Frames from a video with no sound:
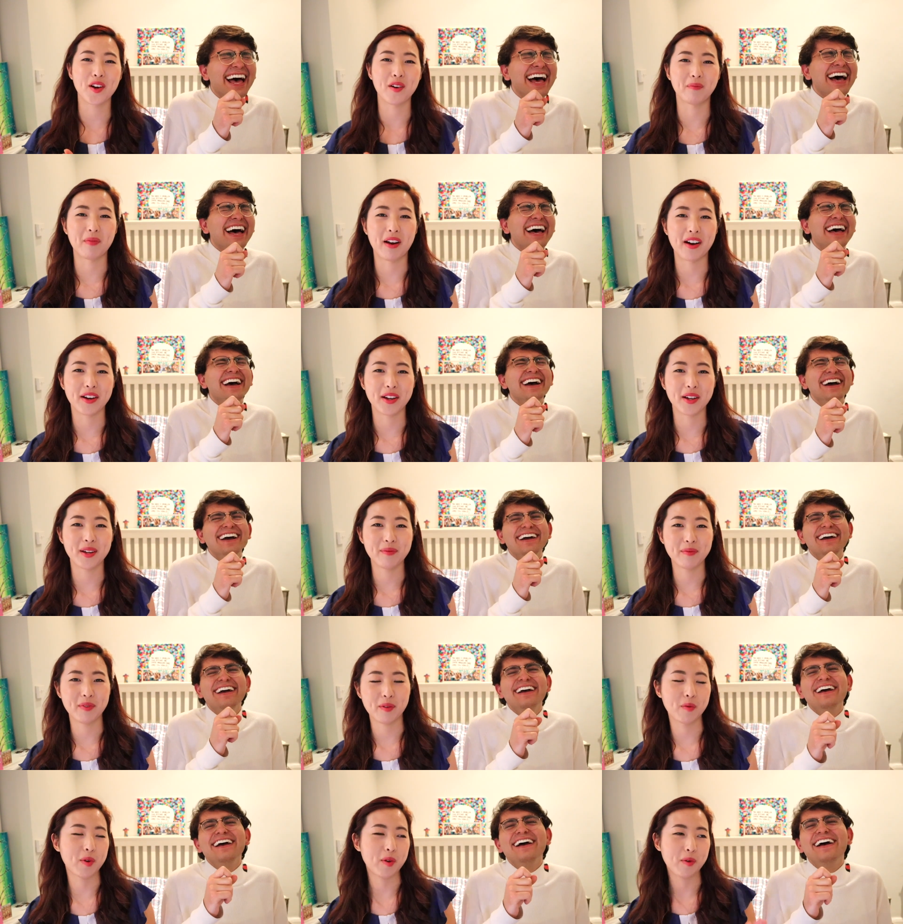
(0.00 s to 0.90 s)
Speaker 1: called
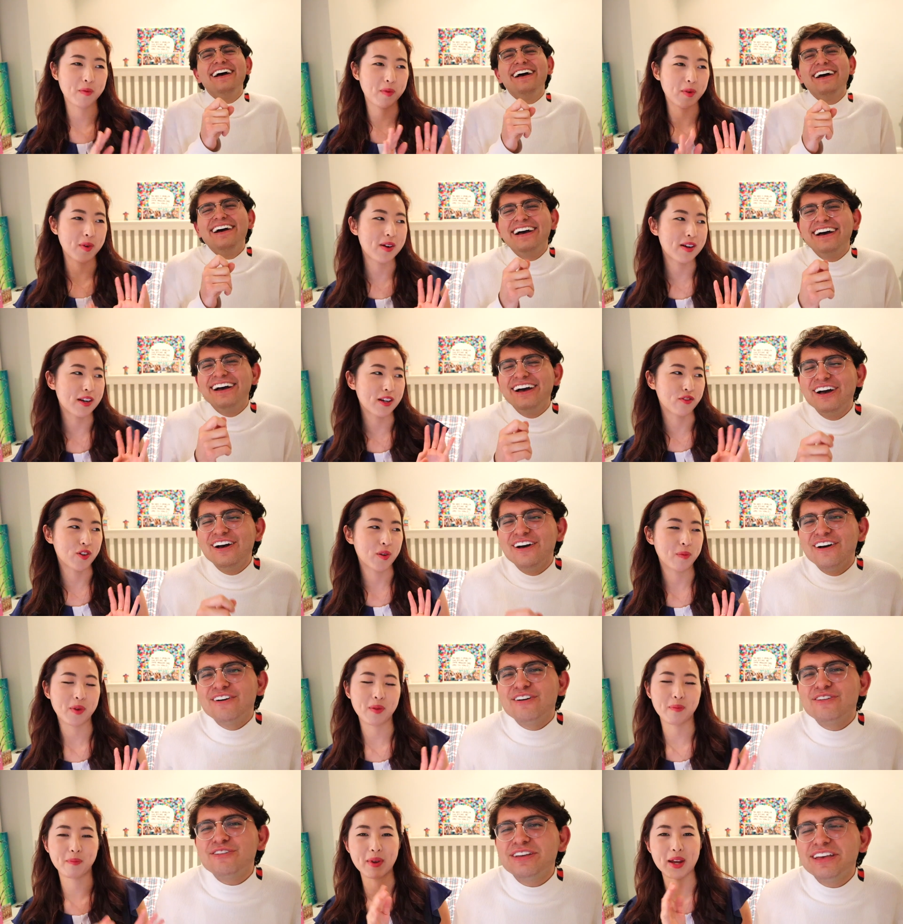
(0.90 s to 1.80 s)
Mariam. We're, we're in a
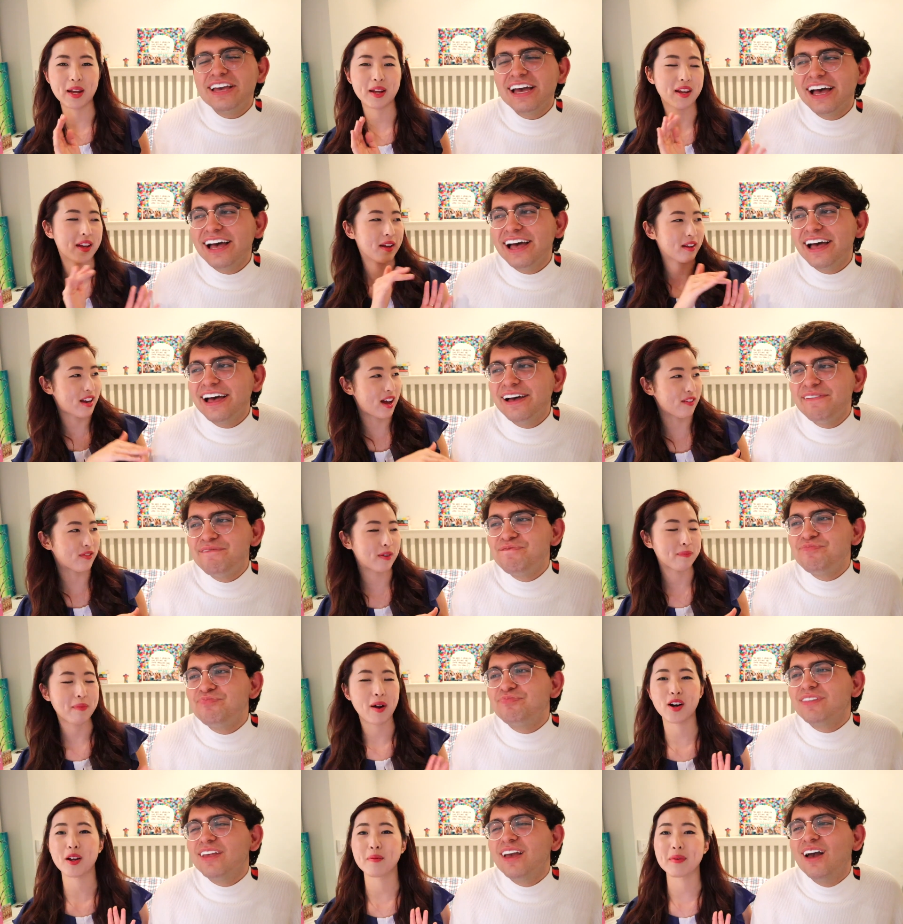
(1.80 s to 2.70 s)
group with me, yeah. Ravid,
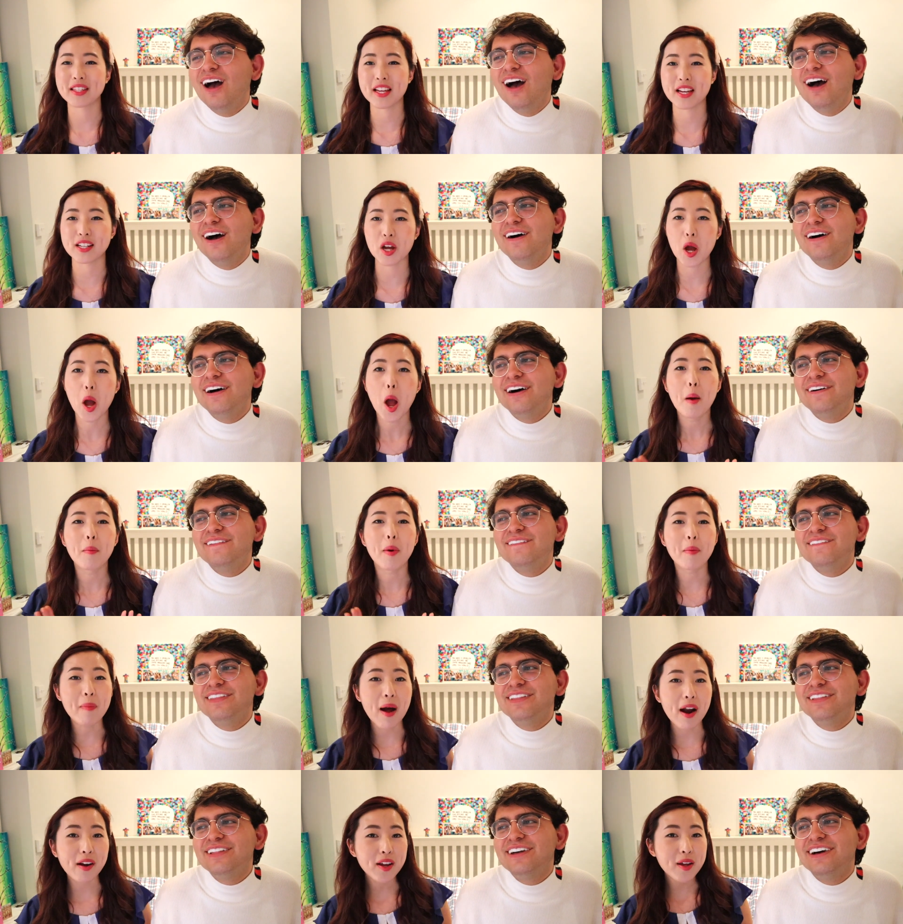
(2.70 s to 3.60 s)
Mariam, and Zayda. But
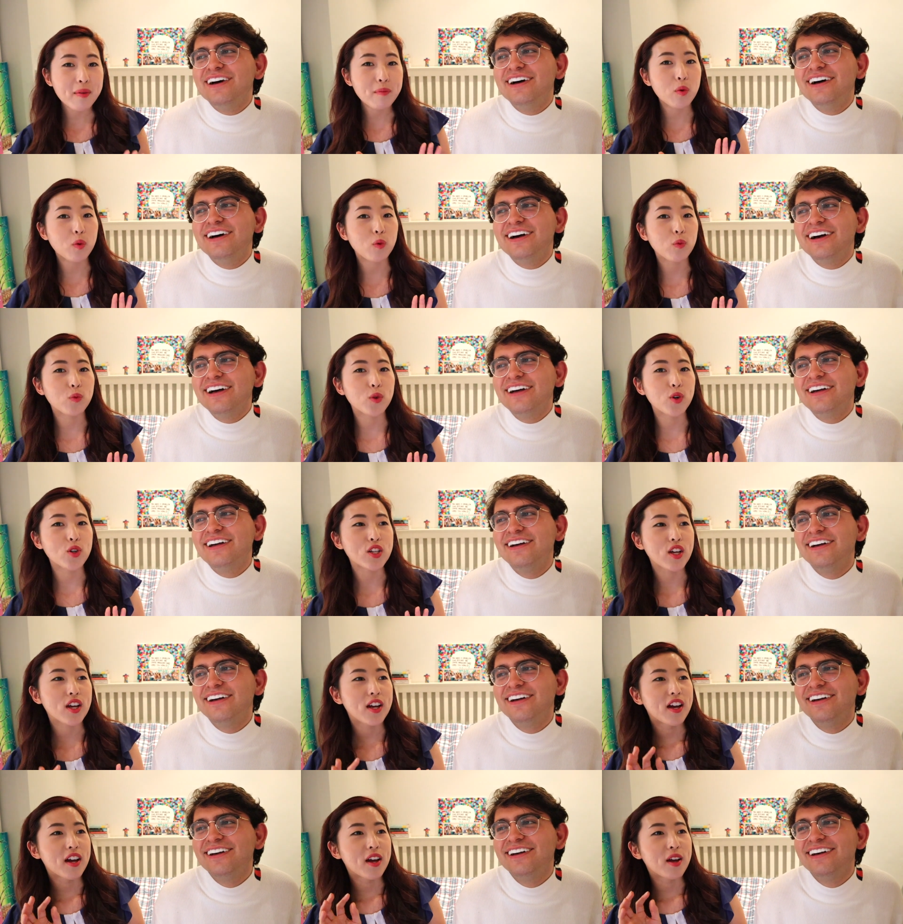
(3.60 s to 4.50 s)
Mariam would
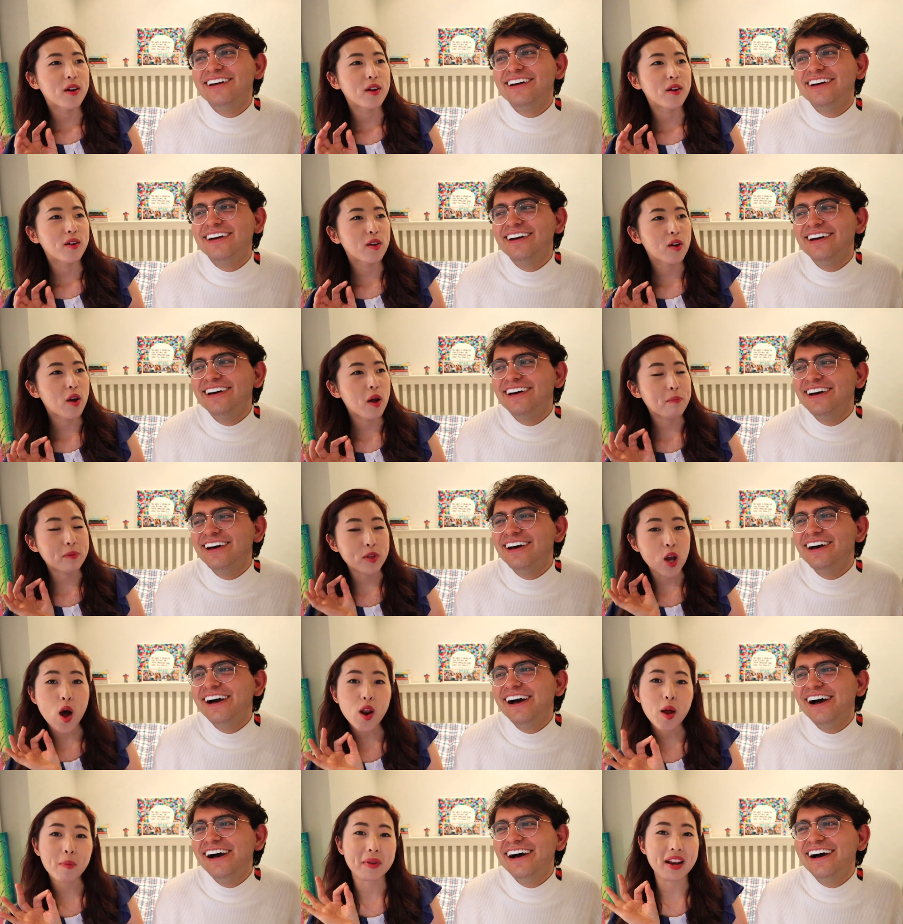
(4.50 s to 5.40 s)

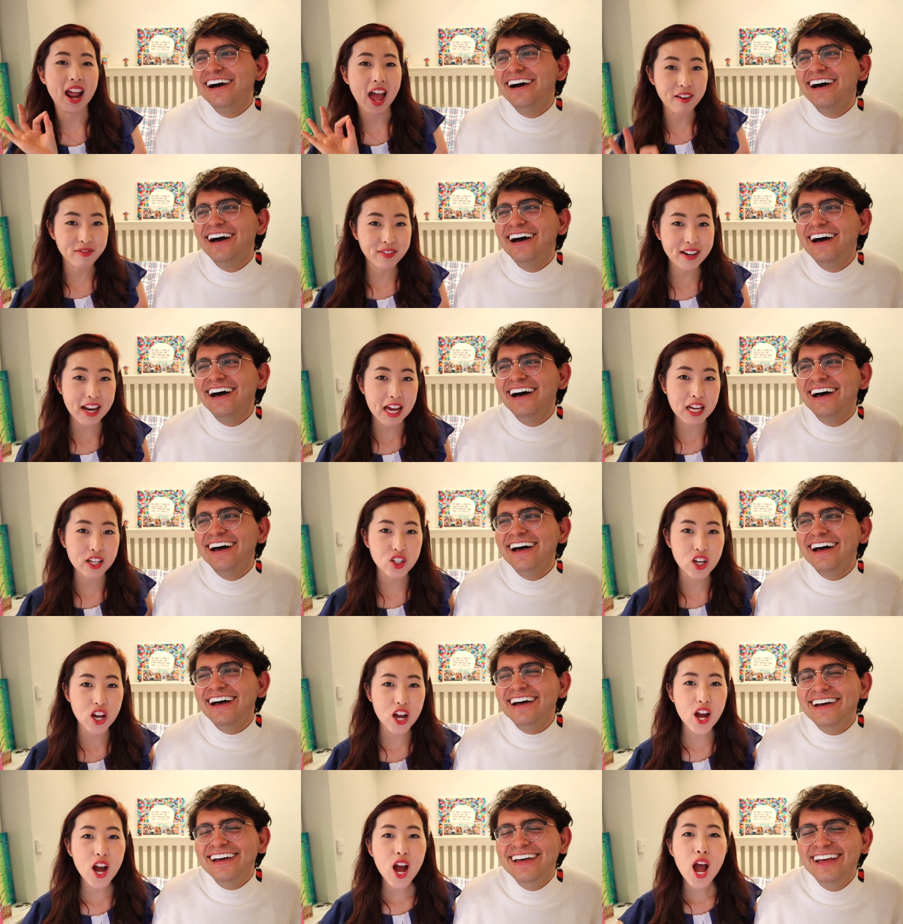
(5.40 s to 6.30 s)
turn up at every
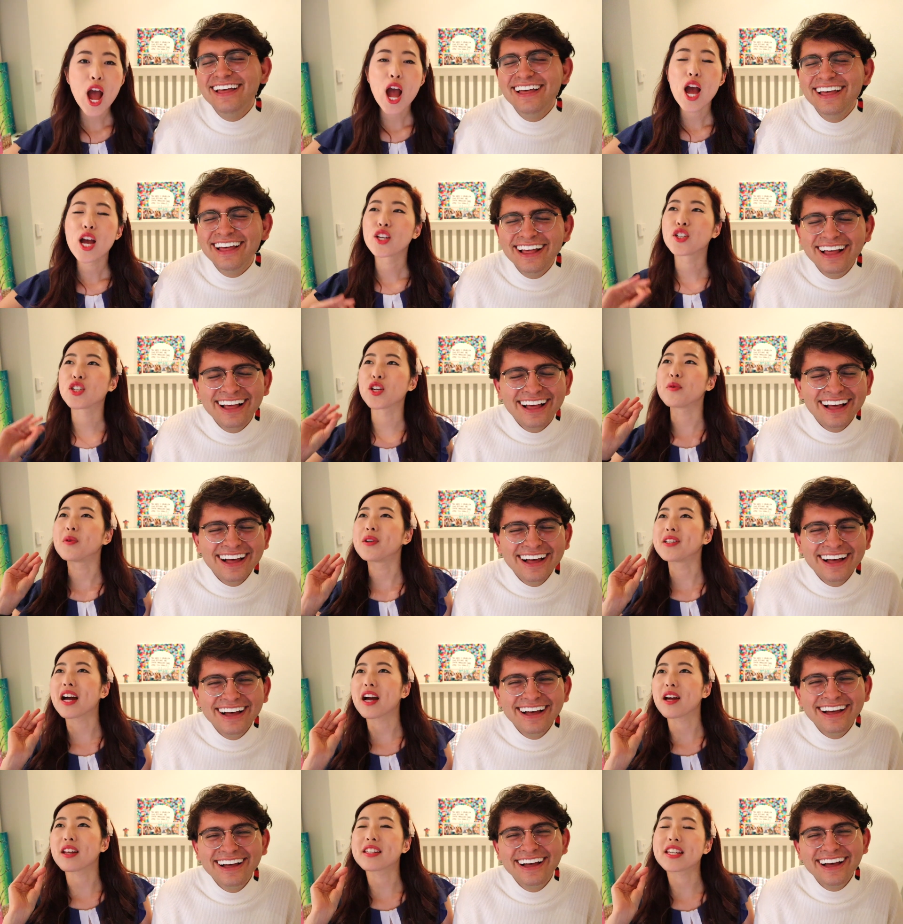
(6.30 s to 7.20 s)
lecture. She
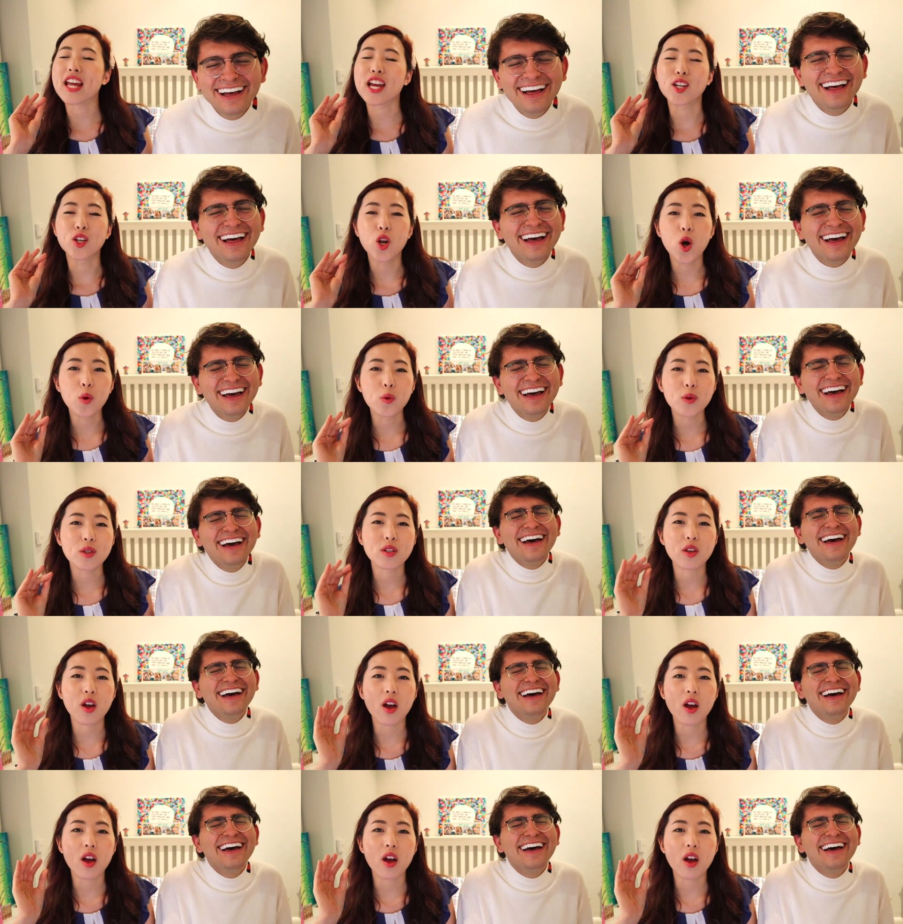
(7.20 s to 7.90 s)
would take notes